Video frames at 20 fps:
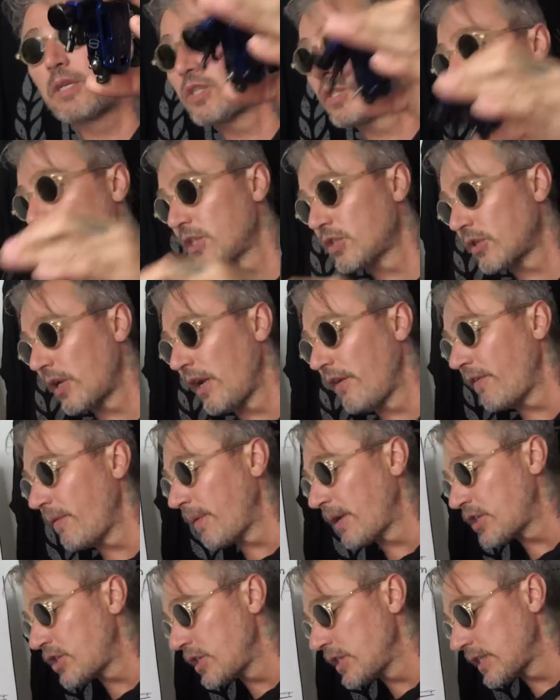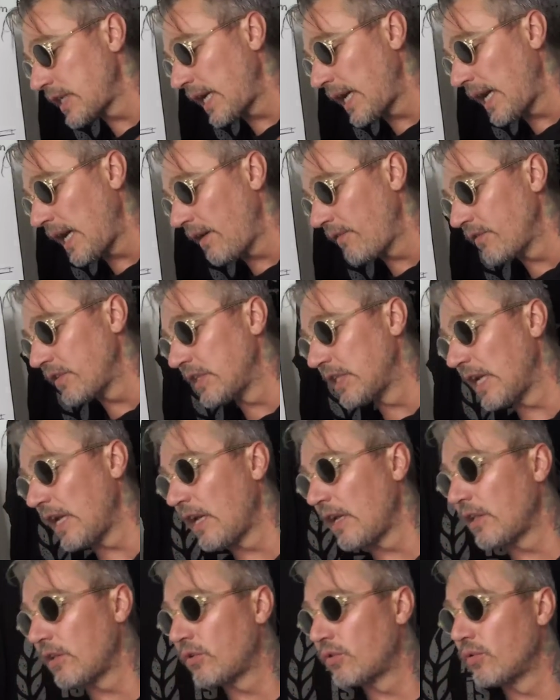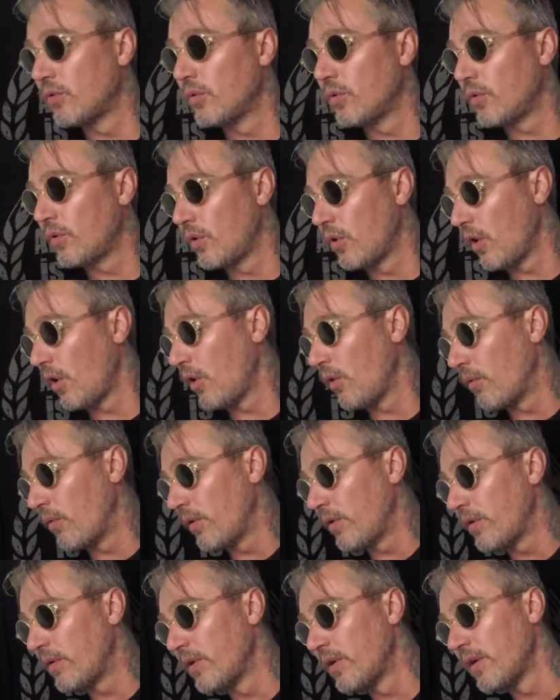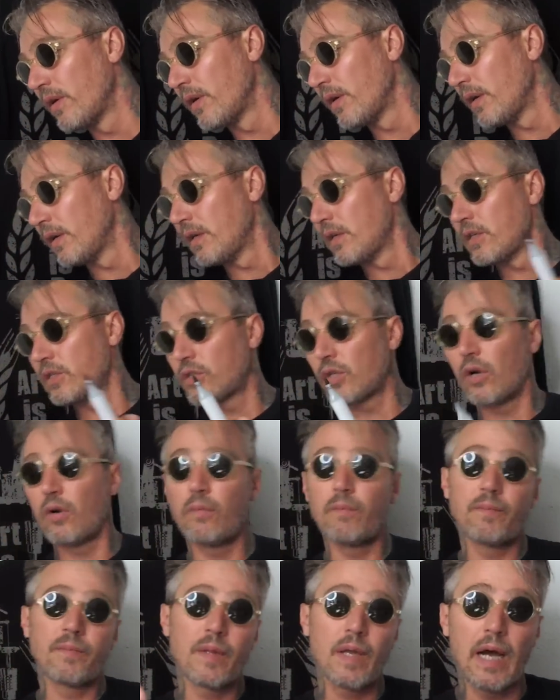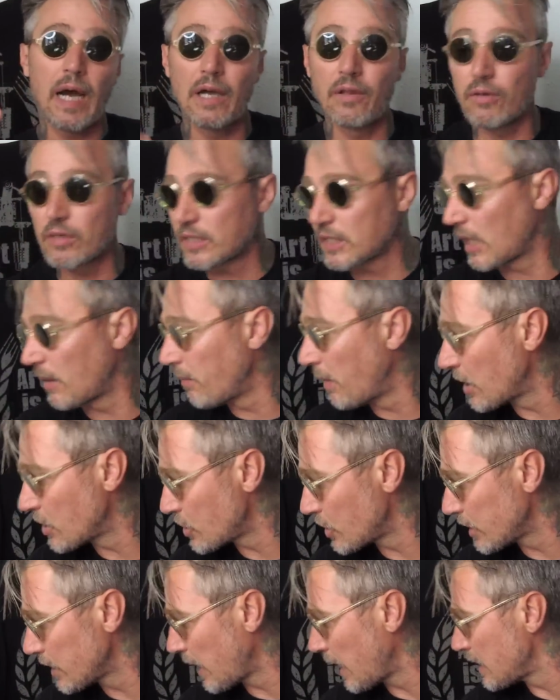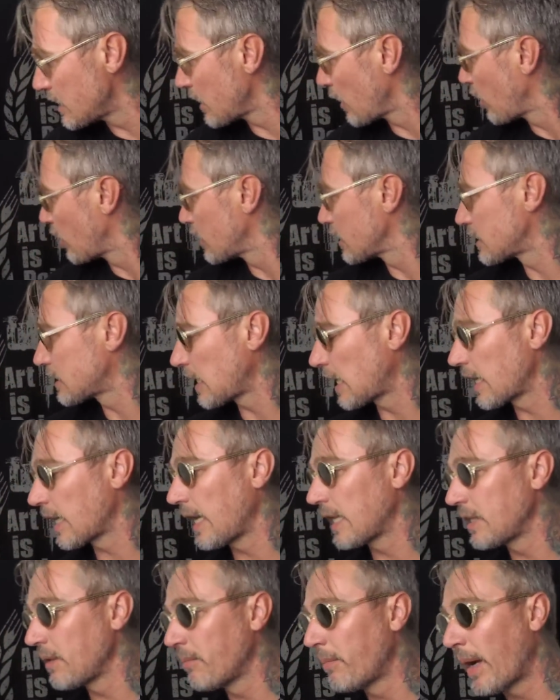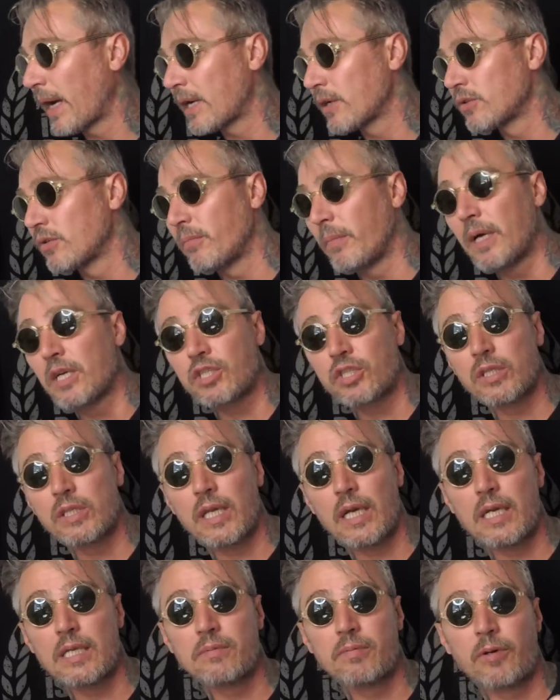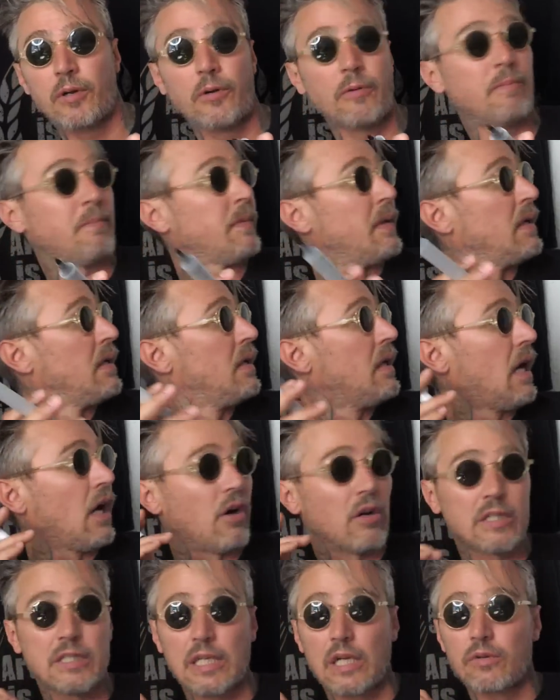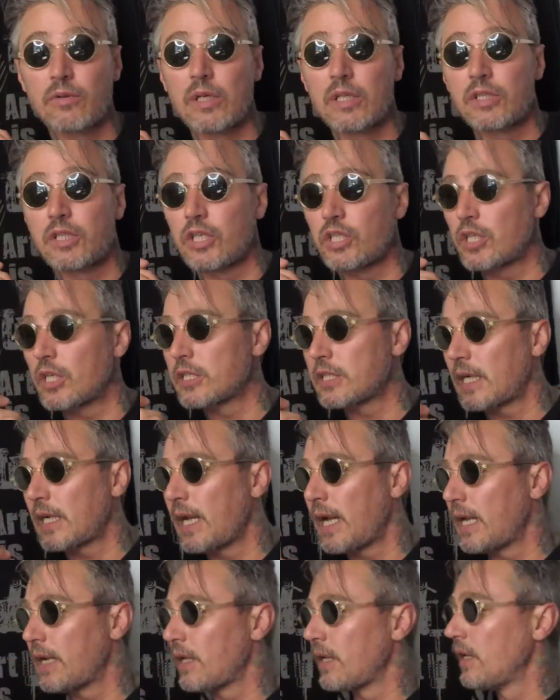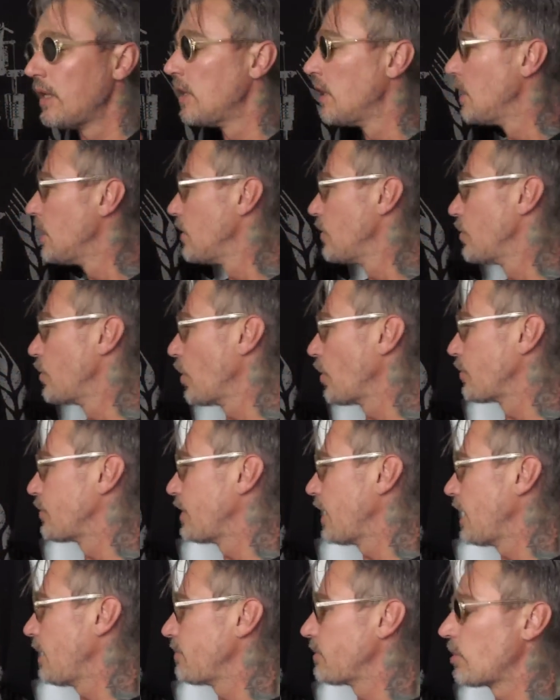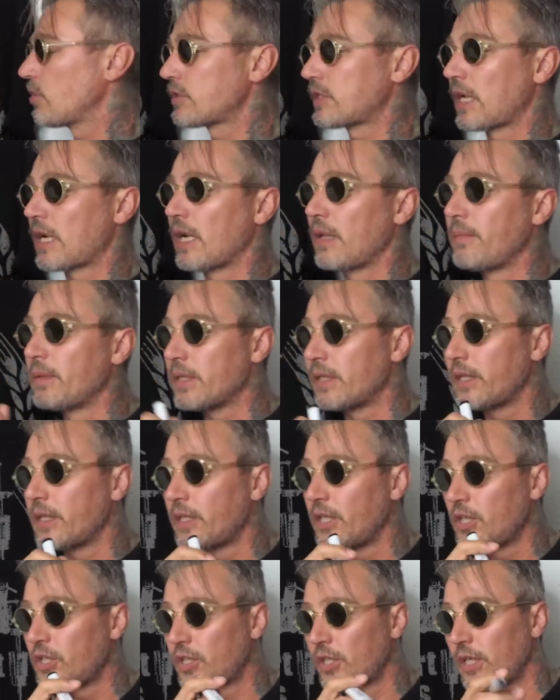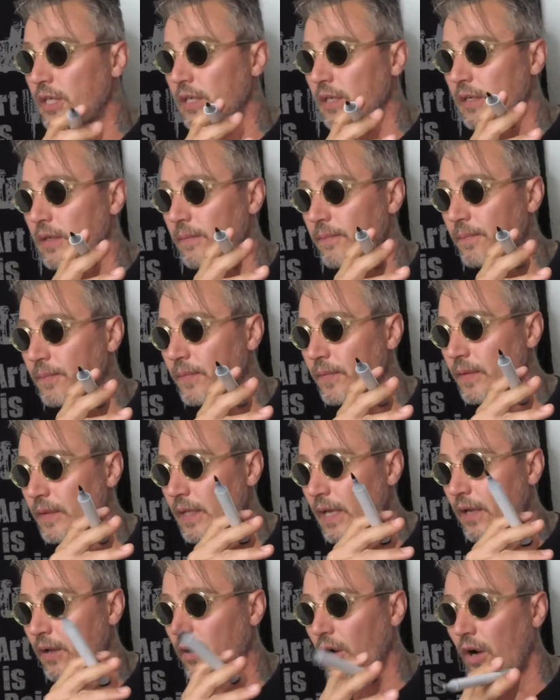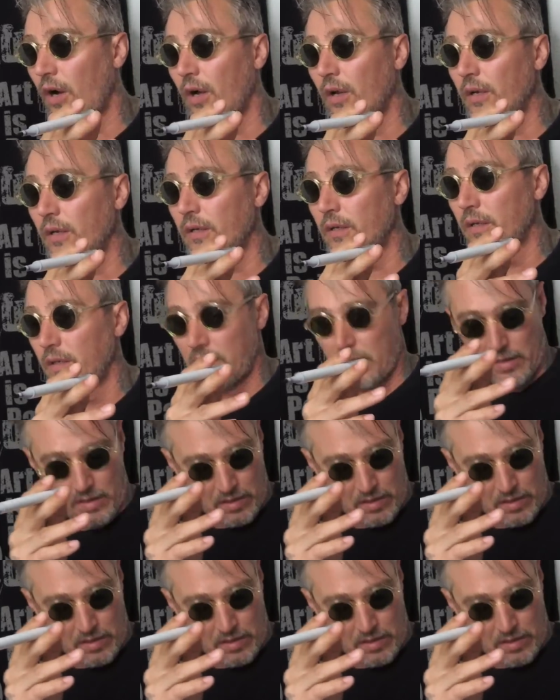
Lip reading: machine. So every machines I have, they to go. So I don't sell merchandise. I'm gonna start getting back into merchandise, bro. I'm gonna start doing t-shirts again. Not them, those are limited edition. They're gone.